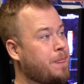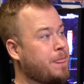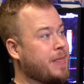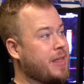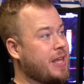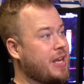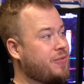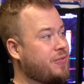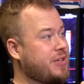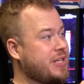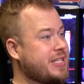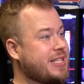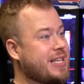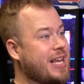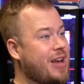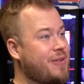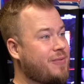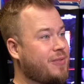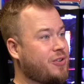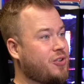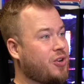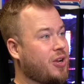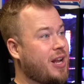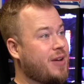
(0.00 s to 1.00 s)
if this game
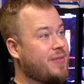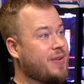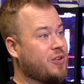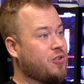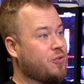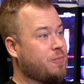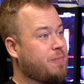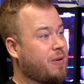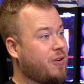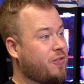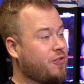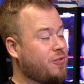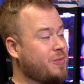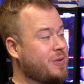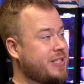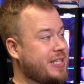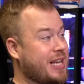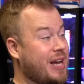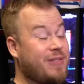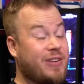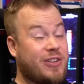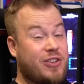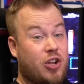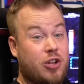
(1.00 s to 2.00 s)
will not have a good performance, I
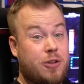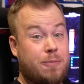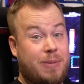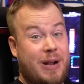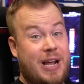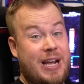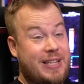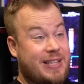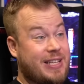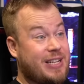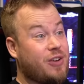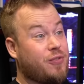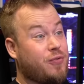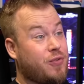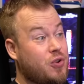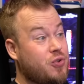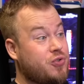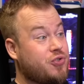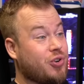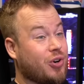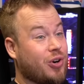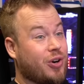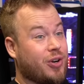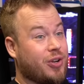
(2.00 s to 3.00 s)
will not play it in the
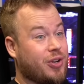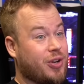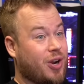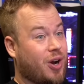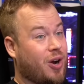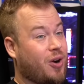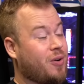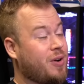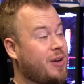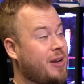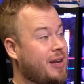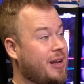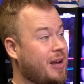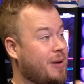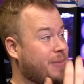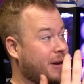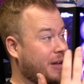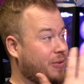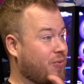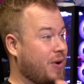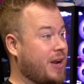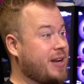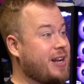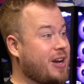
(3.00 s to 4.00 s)
future, you know?
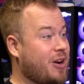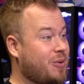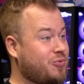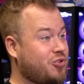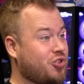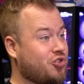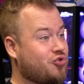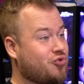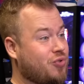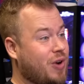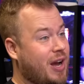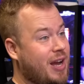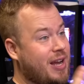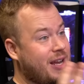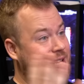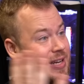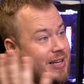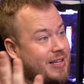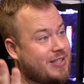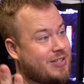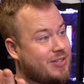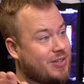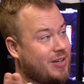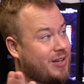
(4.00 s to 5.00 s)
But right now I'm just trying,
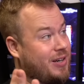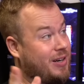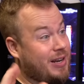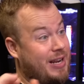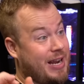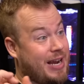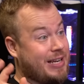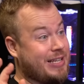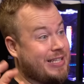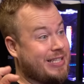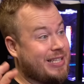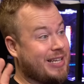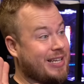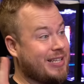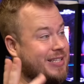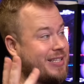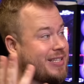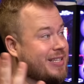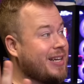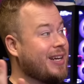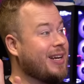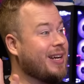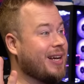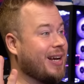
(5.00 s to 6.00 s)
it's early
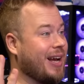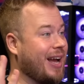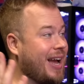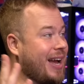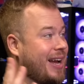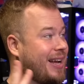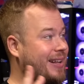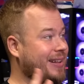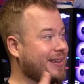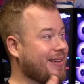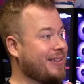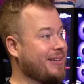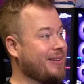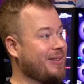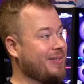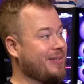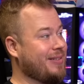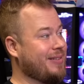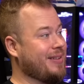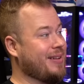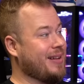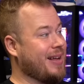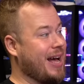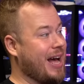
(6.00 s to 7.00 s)
access, and
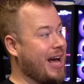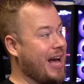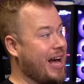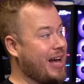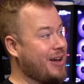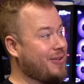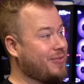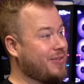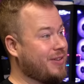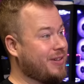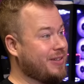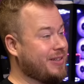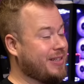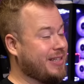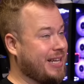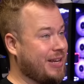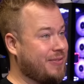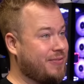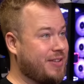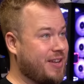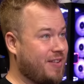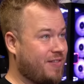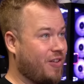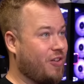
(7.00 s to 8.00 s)
I will
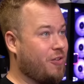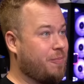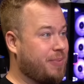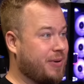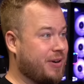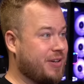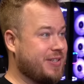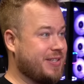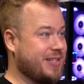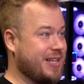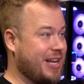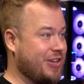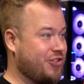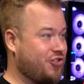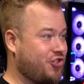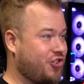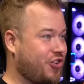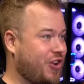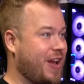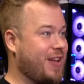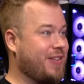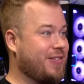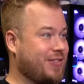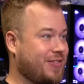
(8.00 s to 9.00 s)
give developers a
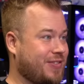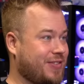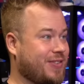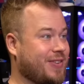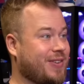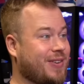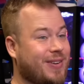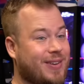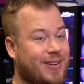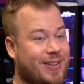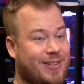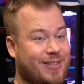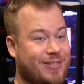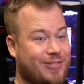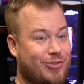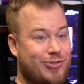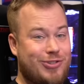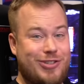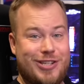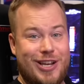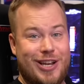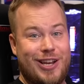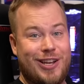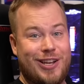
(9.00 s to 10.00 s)
chance to
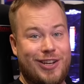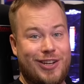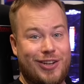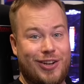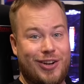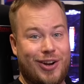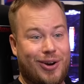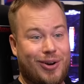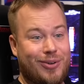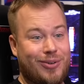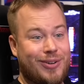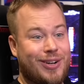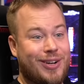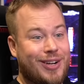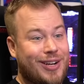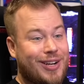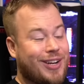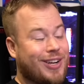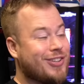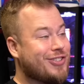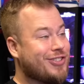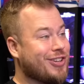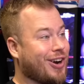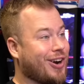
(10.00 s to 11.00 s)
see, you know?
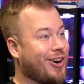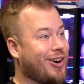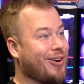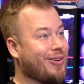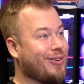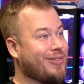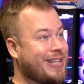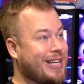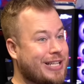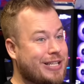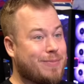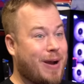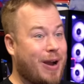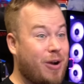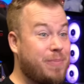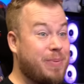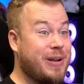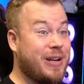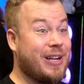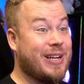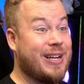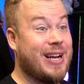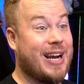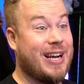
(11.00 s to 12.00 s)
So that's my
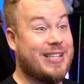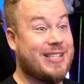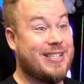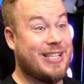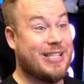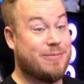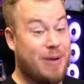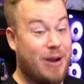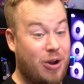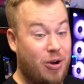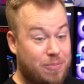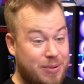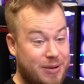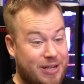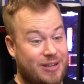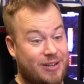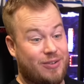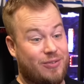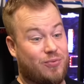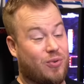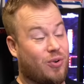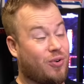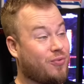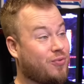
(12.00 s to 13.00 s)
opinion, guys. That's my
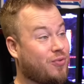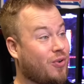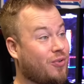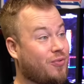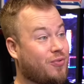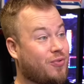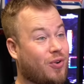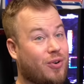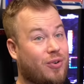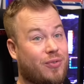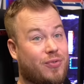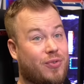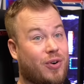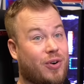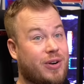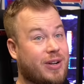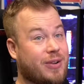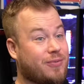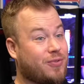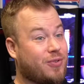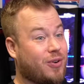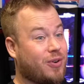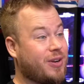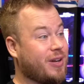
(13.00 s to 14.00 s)
opinion for for for for the,
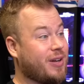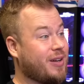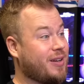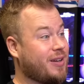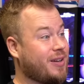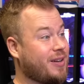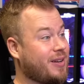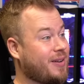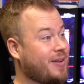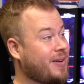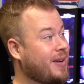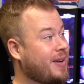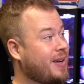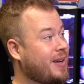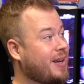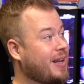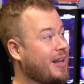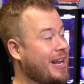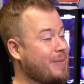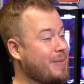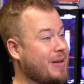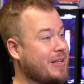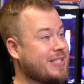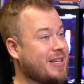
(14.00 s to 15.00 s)
for the
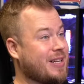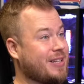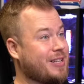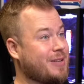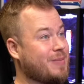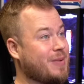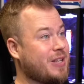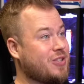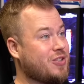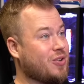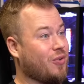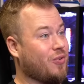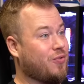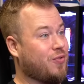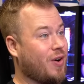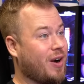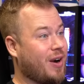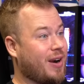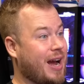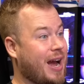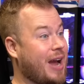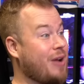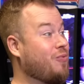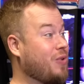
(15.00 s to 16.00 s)
Le Mans Ultimate so
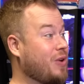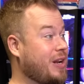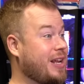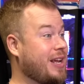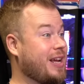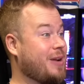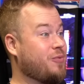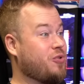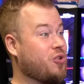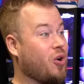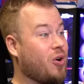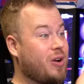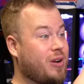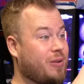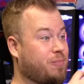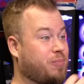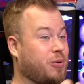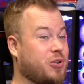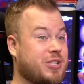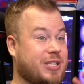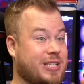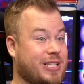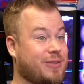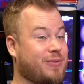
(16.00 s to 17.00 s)
far. I really am going
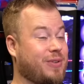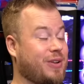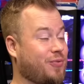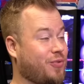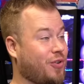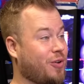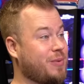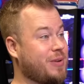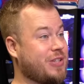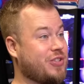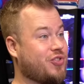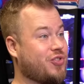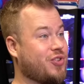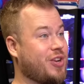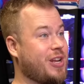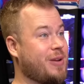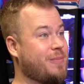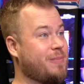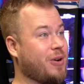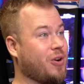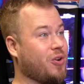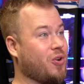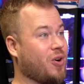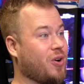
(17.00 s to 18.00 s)
positively from this stream
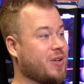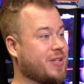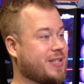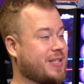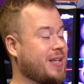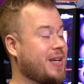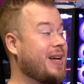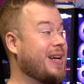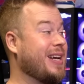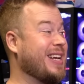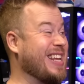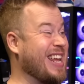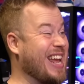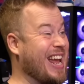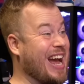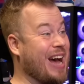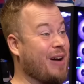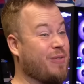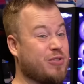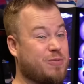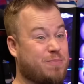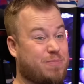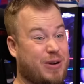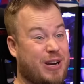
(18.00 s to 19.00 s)
because, yeah, I
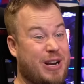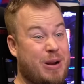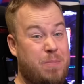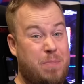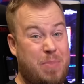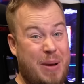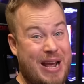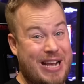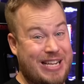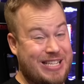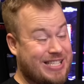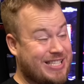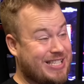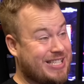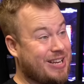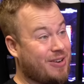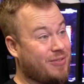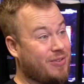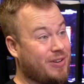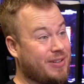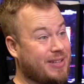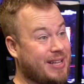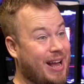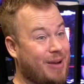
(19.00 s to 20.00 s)
was pretty pissed
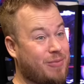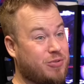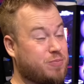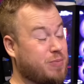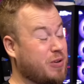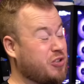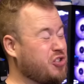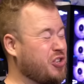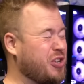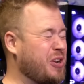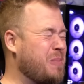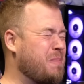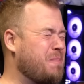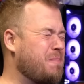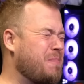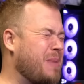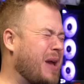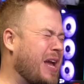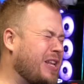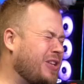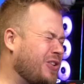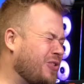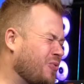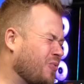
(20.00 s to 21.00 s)
several times, especially the
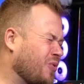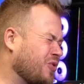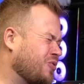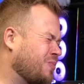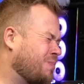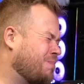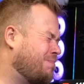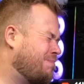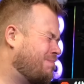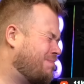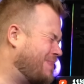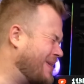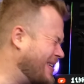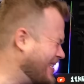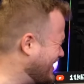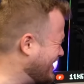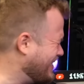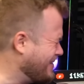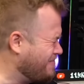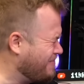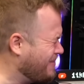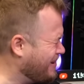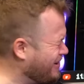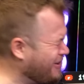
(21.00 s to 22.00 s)
menu was
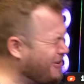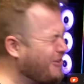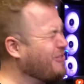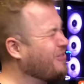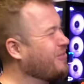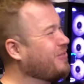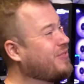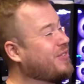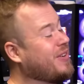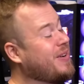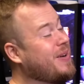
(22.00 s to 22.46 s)
pissing me off.